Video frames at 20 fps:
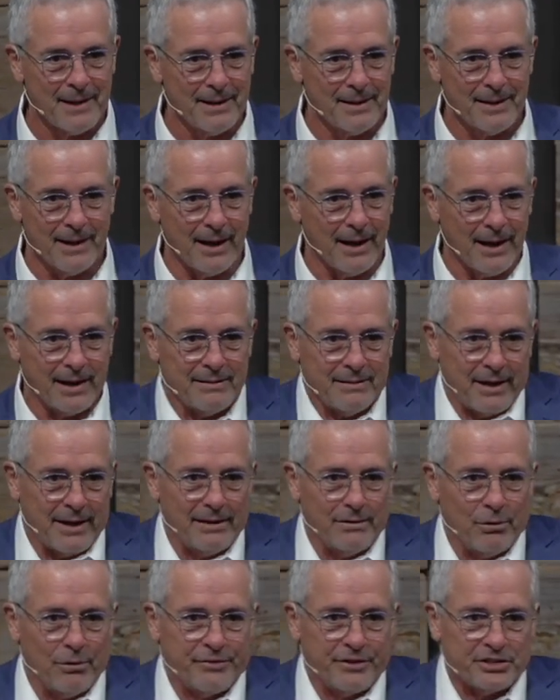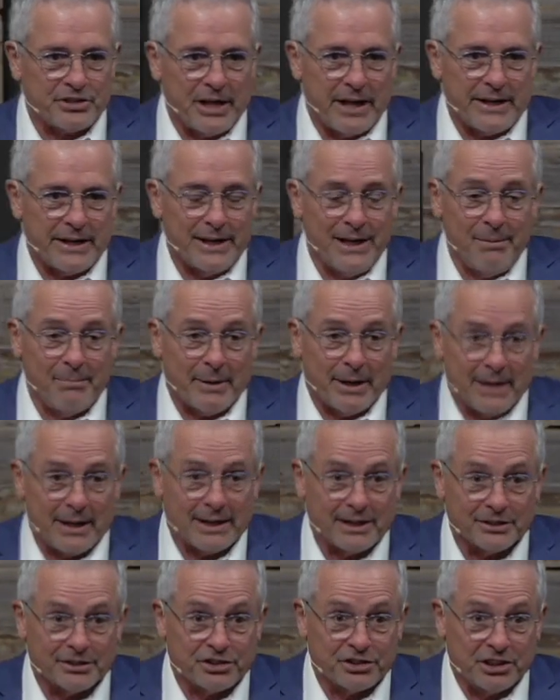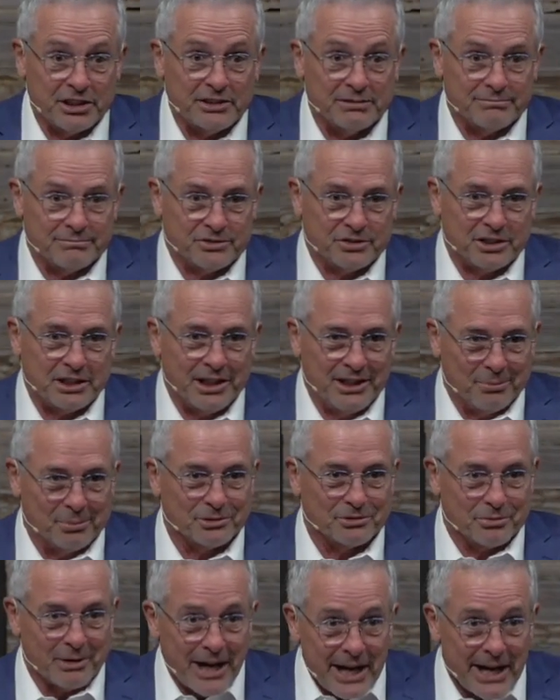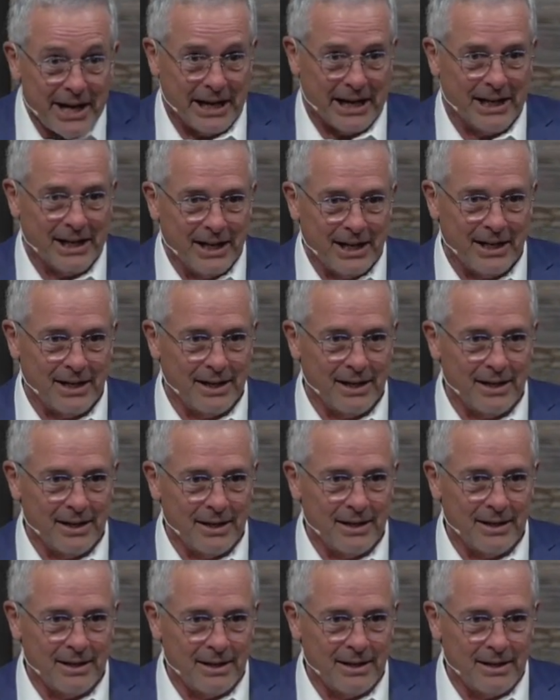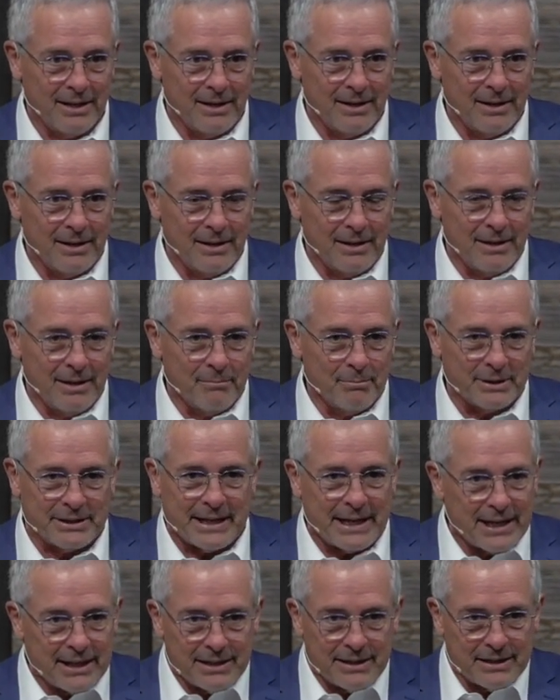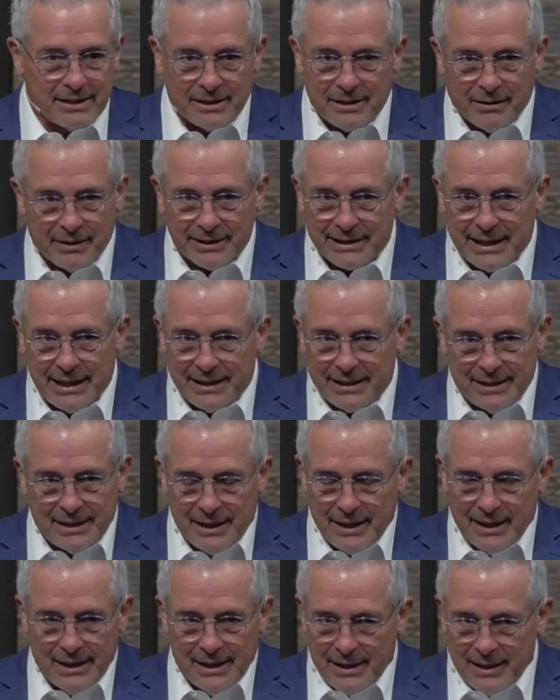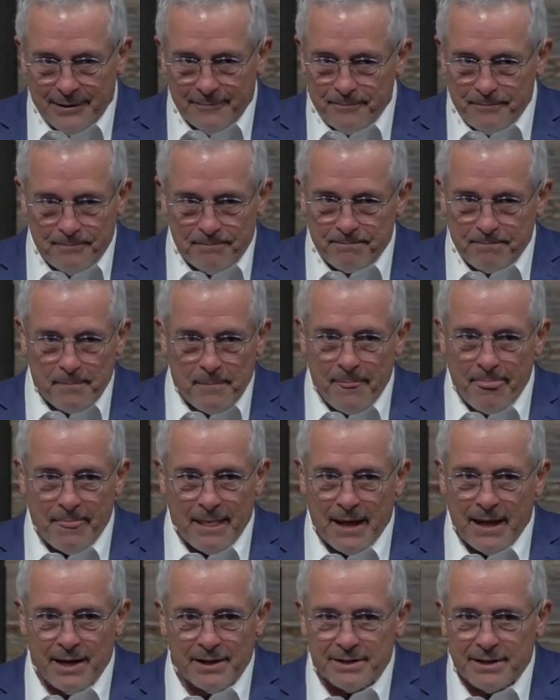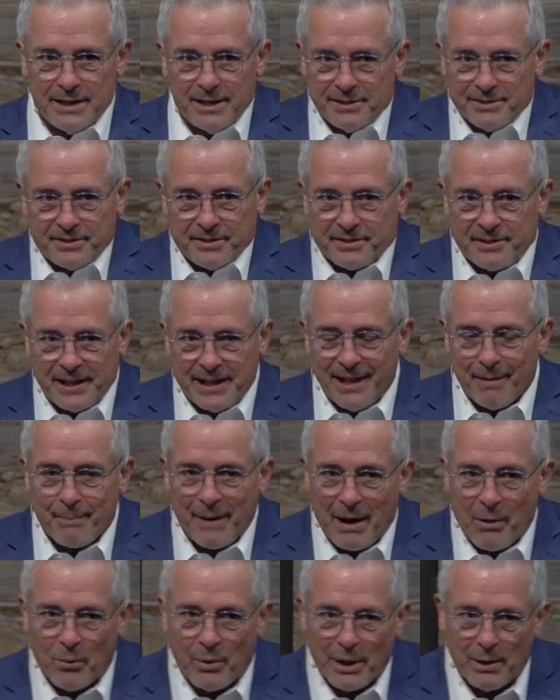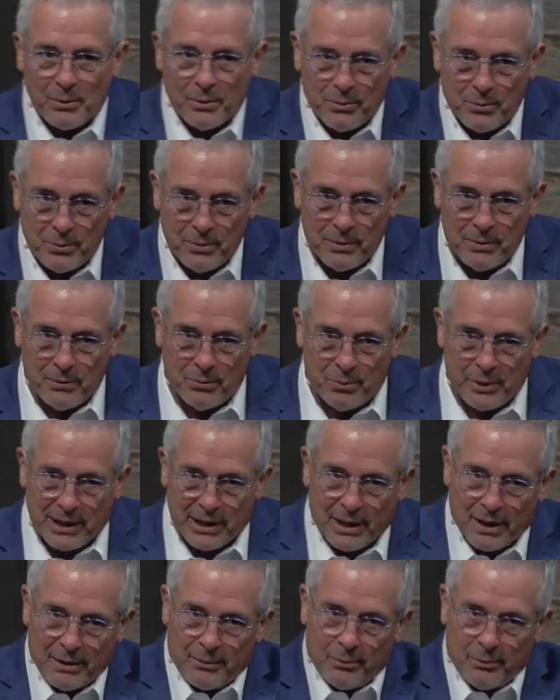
Yeah, I don't know if he shot anybody because she was ready. But here's the thing about what when